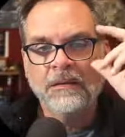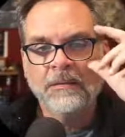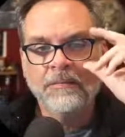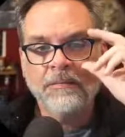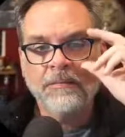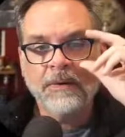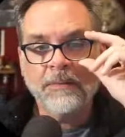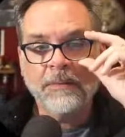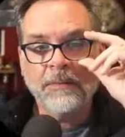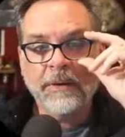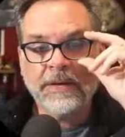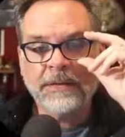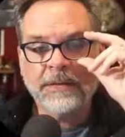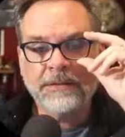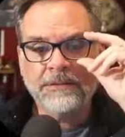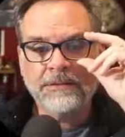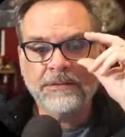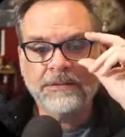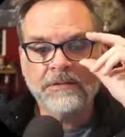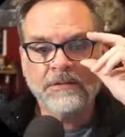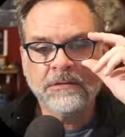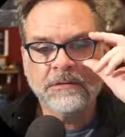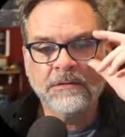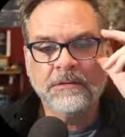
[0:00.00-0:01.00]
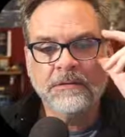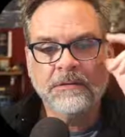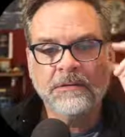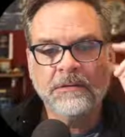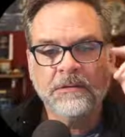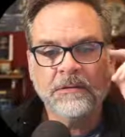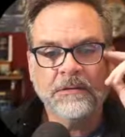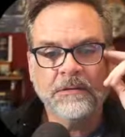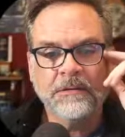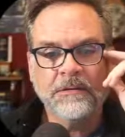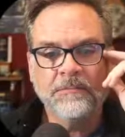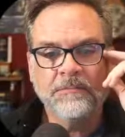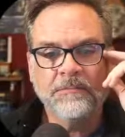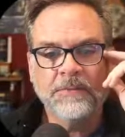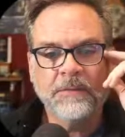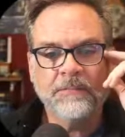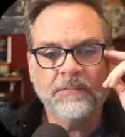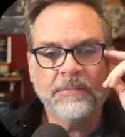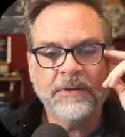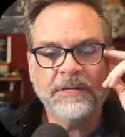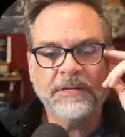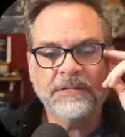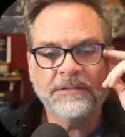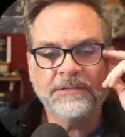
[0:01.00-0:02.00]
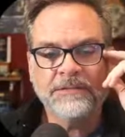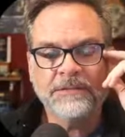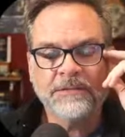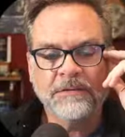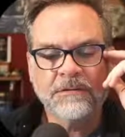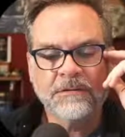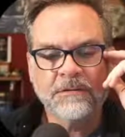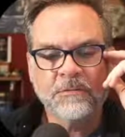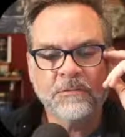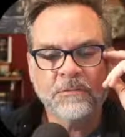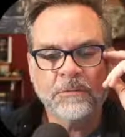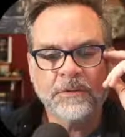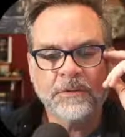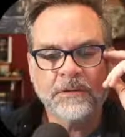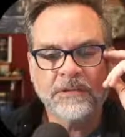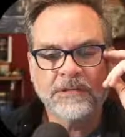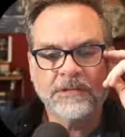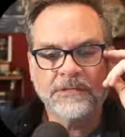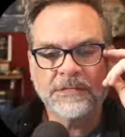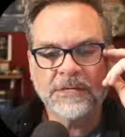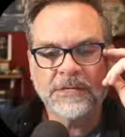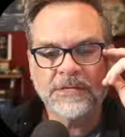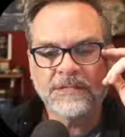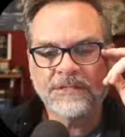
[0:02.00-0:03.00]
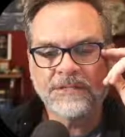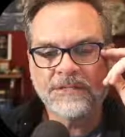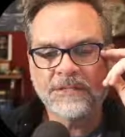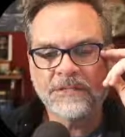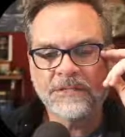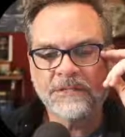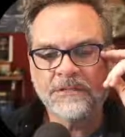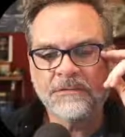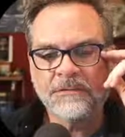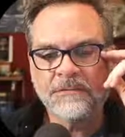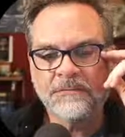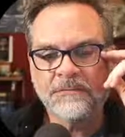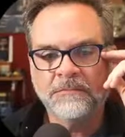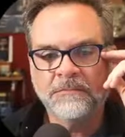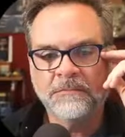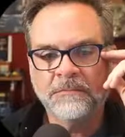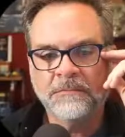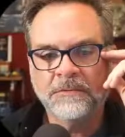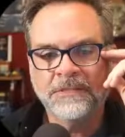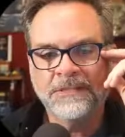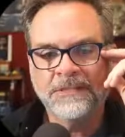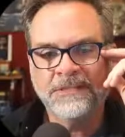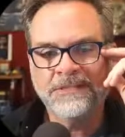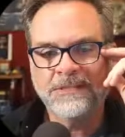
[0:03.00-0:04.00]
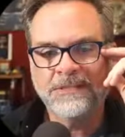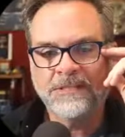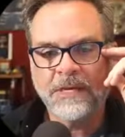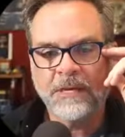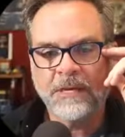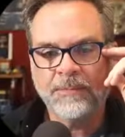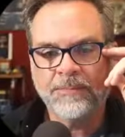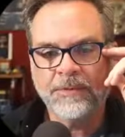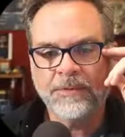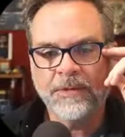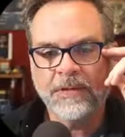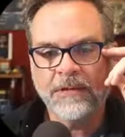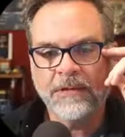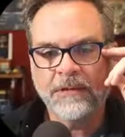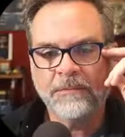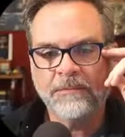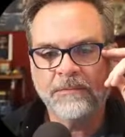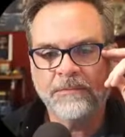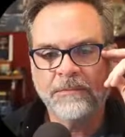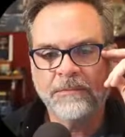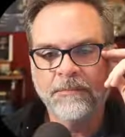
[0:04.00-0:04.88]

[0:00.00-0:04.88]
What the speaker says: But my internal realization didn't stop there.